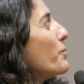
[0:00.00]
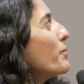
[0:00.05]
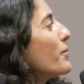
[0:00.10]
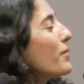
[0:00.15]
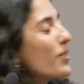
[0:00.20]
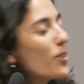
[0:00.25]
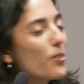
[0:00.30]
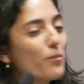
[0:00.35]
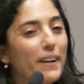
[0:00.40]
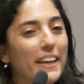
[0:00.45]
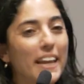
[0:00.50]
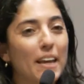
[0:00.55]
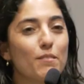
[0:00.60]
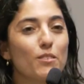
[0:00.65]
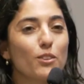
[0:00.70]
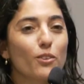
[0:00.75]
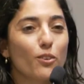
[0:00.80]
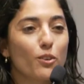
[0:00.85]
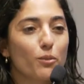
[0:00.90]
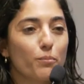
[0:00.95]
so my name
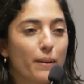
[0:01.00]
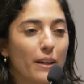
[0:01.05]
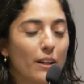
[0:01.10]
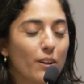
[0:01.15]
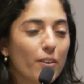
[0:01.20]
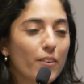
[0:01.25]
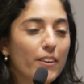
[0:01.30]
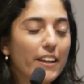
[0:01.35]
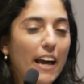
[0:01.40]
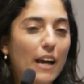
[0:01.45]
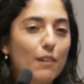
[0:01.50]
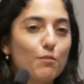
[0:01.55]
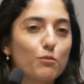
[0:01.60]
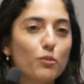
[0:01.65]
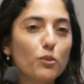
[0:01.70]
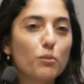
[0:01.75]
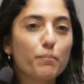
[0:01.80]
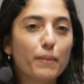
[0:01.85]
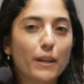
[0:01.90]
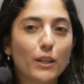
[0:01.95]
is Doron Pinko and I'm
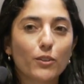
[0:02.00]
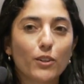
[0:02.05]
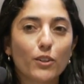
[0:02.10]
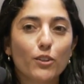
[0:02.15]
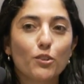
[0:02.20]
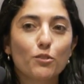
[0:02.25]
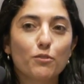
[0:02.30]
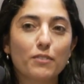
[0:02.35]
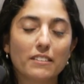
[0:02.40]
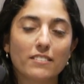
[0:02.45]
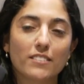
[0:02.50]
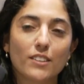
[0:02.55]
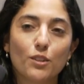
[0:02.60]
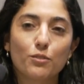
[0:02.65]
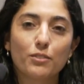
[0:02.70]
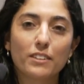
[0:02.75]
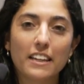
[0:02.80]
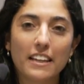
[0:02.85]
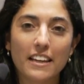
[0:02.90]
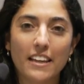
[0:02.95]
from Ben-Gurion University
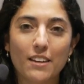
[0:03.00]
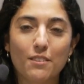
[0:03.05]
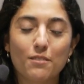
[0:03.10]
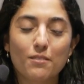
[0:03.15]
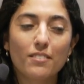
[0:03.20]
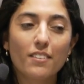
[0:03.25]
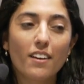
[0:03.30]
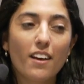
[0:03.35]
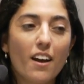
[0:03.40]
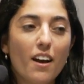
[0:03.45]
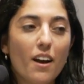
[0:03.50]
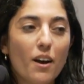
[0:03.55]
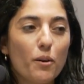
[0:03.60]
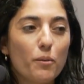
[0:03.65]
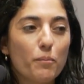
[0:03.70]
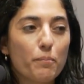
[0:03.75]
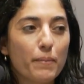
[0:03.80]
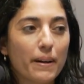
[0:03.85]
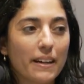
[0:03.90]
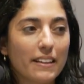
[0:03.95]
of the Negev,
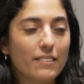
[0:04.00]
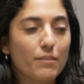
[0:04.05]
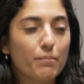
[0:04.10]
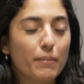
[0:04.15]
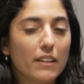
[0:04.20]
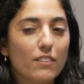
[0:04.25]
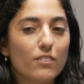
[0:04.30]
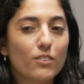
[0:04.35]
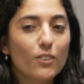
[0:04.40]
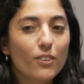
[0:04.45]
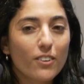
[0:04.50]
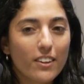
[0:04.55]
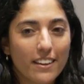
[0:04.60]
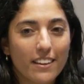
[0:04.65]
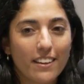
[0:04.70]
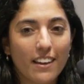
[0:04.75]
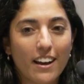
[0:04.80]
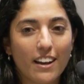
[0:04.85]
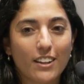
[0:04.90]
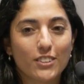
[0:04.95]
but my
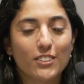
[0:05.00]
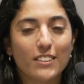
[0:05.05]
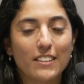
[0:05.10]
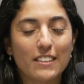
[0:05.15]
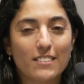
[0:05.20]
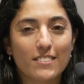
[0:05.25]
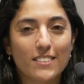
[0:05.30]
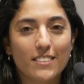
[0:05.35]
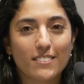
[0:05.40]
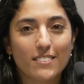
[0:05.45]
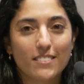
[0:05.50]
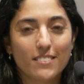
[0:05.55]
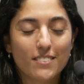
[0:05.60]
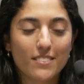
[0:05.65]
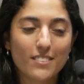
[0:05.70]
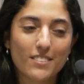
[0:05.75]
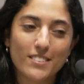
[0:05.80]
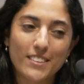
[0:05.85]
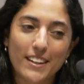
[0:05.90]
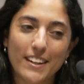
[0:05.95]
story actually
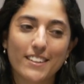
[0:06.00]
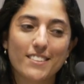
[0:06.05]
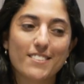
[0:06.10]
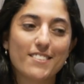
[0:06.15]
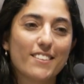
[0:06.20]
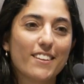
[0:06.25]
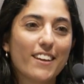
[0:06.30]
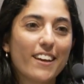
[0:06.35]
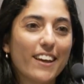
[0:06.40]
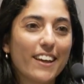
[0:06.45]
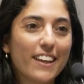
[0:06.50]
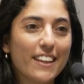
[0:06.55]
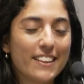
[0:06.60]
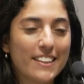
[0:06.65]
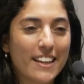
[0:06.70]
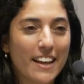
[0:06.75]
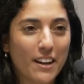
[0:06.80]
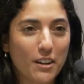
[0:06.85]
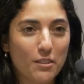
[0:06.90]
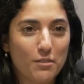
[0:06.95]
starts in
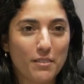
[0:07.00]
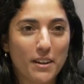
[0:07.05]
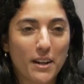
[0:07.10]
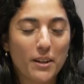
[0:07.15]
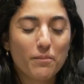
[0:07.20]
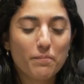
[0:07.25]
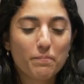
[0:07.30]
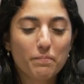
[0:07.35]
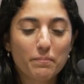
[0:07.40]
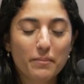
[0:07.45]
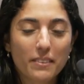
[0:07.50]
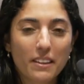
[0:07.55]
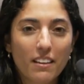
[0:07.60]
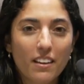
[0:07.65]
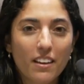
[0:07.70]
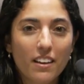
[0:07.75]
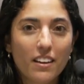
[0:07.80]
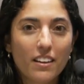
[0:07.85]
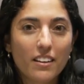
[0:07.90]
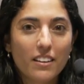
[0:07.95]
the Arava.
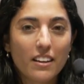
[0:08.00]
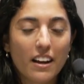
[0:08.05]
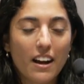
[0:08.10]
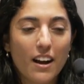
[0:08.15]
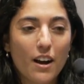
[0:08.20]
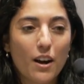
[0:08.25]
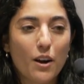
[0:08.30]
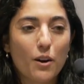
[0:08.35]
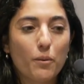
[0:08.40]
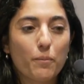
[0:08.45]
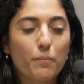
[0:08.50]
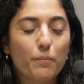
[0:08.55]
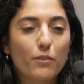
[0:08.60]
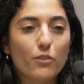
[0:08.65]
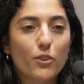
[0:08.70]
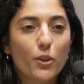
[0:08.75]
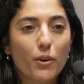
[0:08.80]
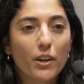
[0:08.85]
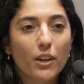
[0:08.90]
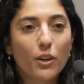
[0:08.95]

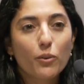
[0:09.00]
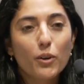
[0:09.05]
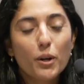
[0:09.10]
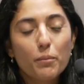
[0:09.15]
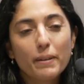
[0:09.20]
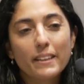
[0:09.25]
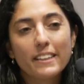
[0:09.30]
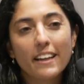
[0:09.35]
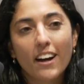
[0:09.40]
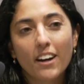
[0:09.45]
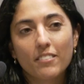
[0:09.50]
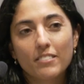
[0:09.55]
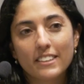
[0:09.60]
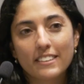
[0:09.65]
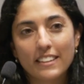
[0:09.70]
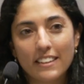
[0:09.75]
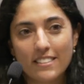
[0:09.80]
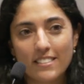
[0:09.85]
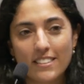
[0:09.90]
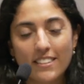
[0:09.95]
So I grew up in the Arava
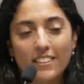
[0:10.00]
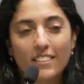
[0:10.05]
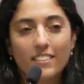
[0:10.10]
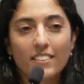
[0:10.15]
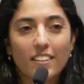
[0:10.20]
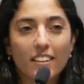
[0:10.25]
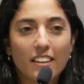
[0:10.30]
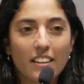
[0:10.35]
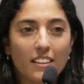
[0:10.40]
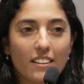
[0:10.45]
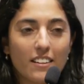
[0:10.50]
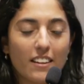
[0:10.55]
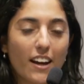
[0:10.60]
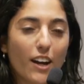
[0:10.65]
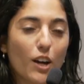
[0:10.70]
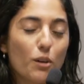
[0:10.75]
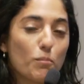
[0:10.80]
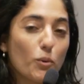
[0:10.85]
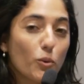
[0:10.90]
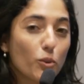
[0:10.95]
desert in a
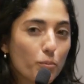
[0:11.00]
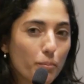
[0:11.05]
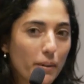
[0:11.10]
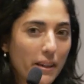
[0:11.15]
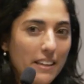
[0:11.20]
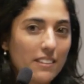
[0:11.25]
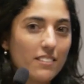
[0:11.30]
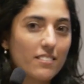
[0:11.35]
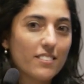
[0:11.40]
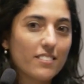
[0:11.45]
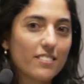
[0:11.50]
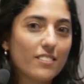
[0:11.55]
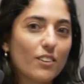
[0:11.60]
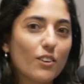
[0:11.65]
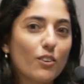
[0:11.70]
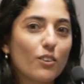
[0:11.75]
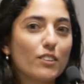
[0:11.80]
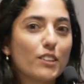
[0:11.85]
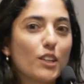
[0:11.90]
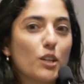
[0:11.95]
remote place
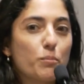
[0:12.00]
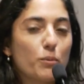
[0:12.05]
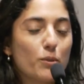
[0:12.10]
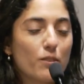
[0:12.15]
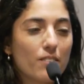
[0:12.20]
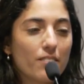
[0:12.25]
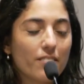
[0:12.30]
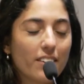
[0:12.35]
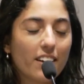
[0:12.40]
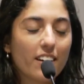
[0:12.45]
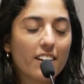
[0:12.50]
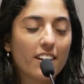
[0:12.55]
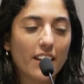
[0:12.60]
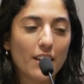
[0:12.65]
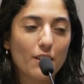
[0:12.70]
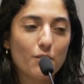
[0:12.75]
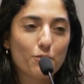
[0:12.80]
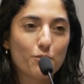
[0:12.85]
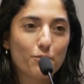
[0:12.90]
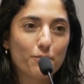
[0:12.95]
called Kibbutz Neve
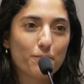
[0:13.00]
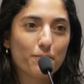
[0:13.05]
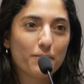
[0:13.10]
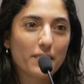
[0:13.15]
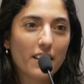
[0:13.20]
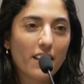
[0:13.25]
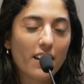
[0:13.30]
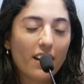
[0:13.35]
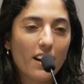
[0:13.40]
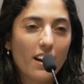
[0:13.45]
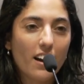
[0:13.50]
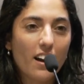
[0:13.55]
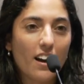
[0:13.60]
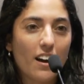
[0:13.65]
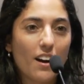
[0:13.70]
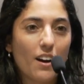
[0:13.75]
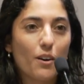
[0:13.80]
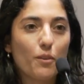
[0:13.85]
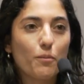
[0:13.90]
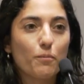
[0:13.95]
Charif.
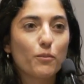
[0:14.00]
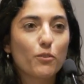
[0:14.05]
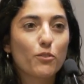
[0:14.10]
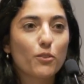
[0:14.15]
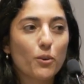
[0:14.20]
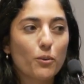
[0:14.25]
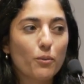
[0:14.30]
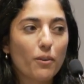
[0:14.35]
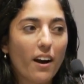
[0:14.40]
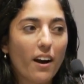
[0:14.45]
So